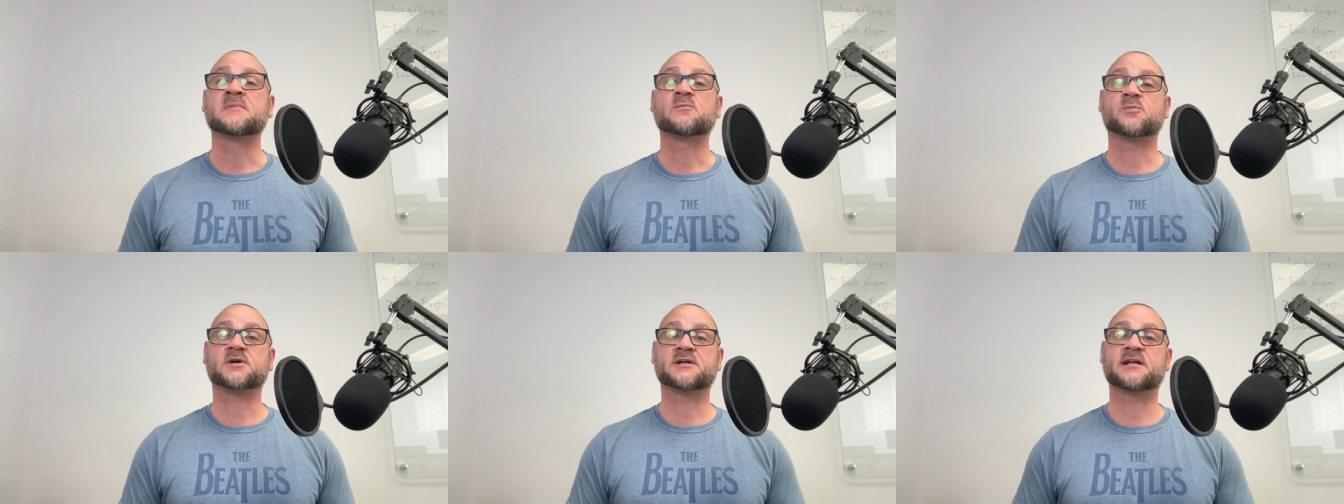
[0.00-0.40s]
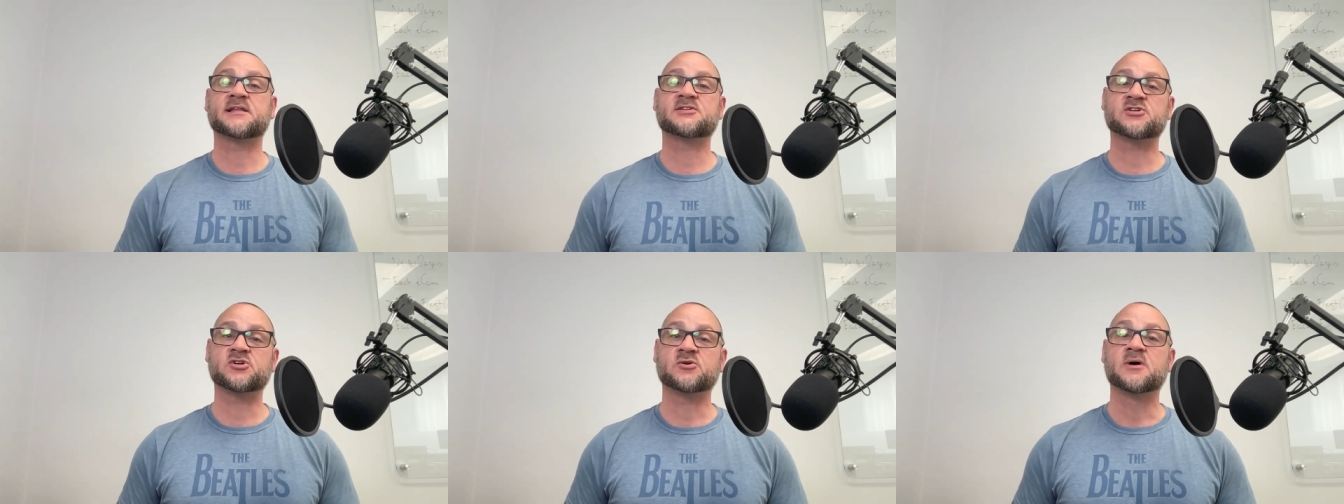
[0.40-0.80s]
we're going
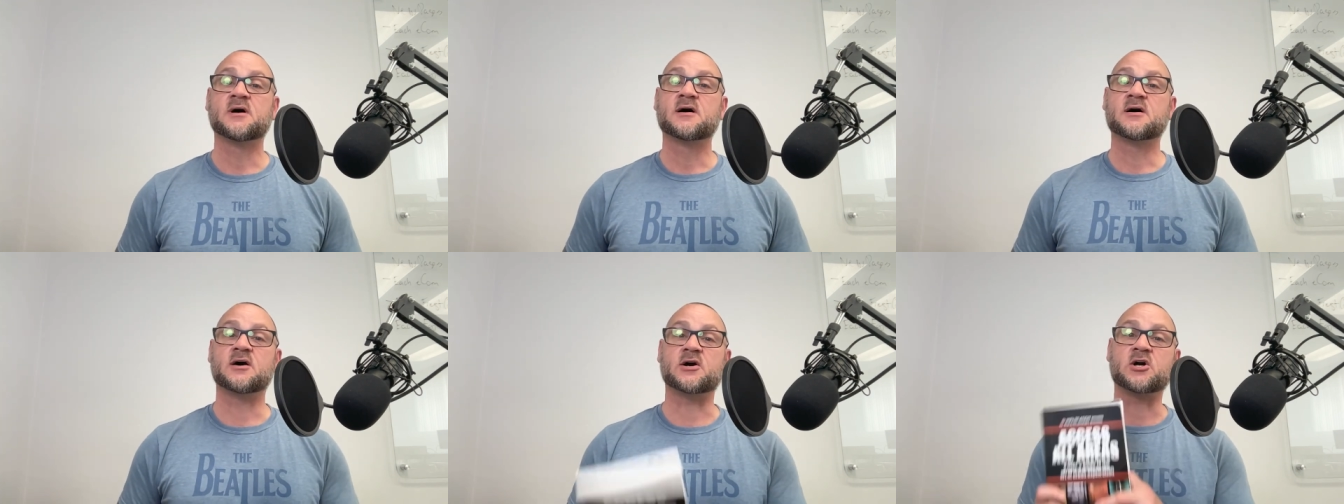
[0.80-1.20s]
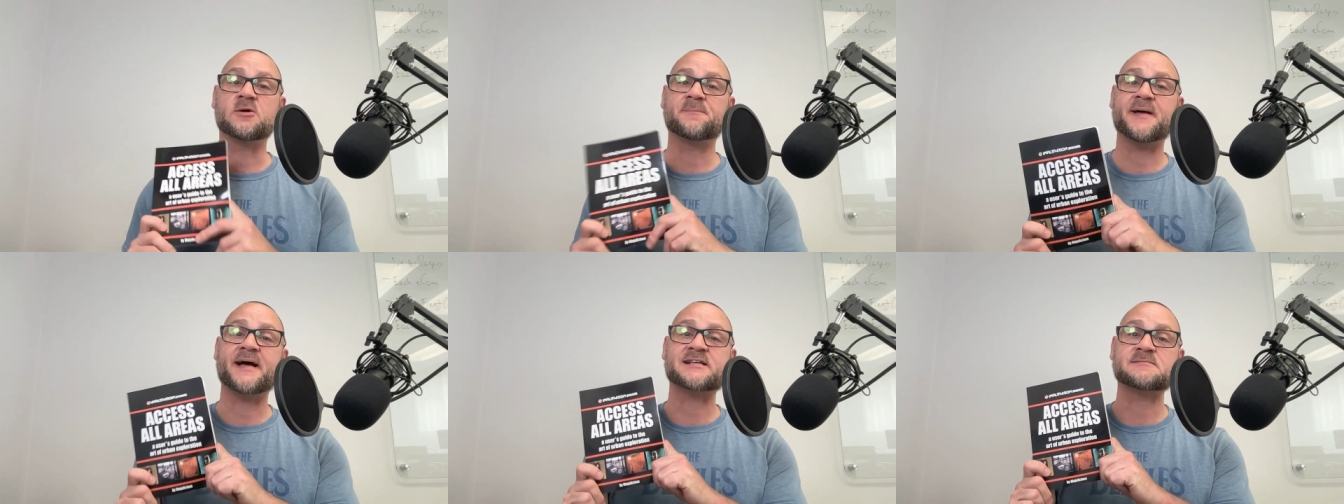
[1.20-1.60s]
to do
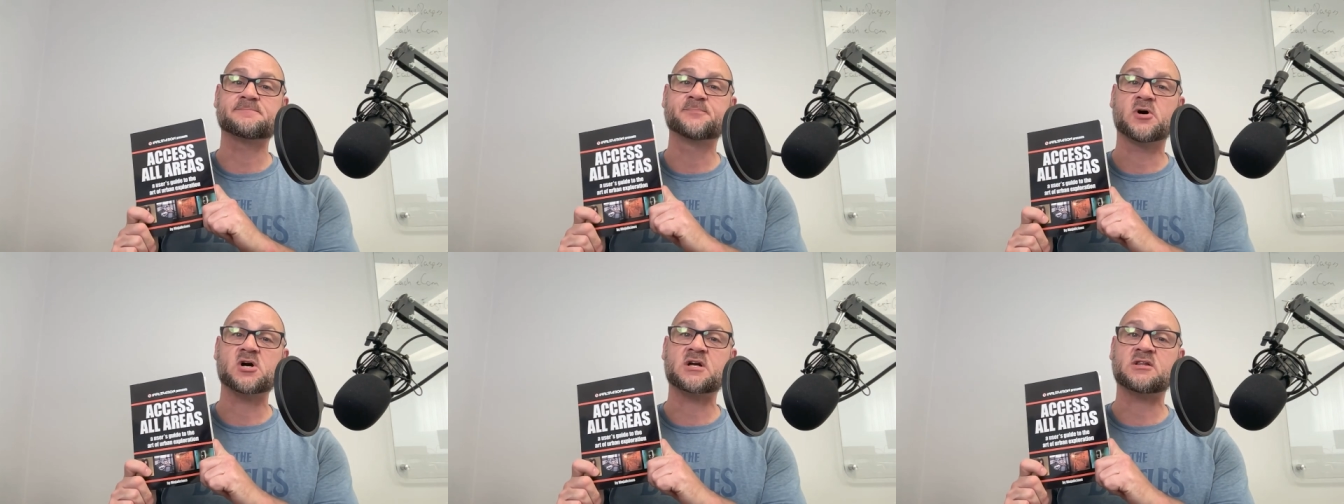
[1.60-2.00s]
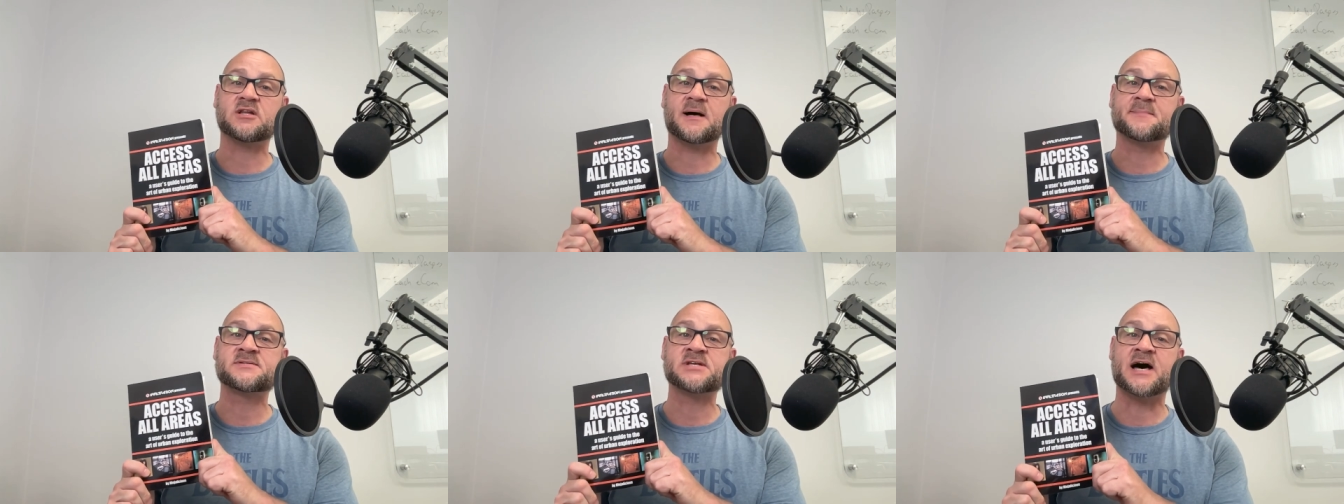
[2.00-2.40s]
urbex book
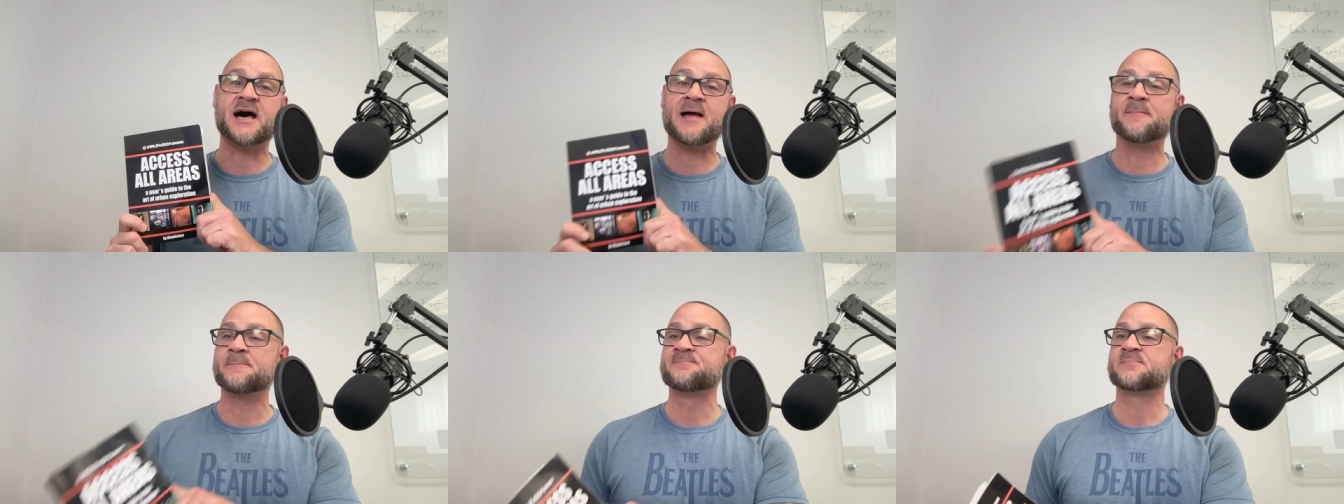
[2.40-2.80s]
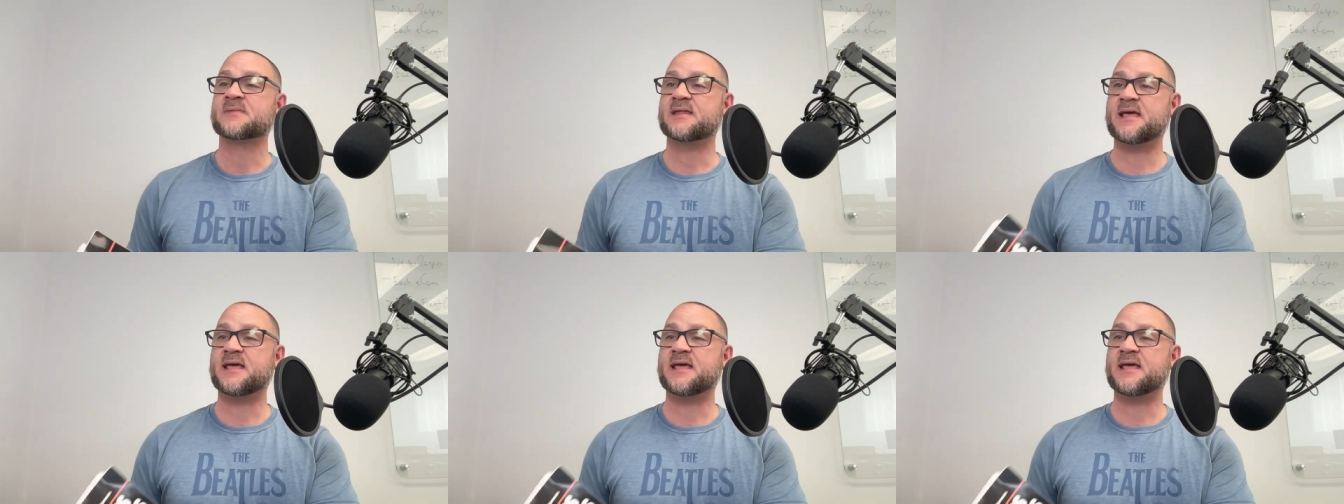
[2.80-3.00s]
club time,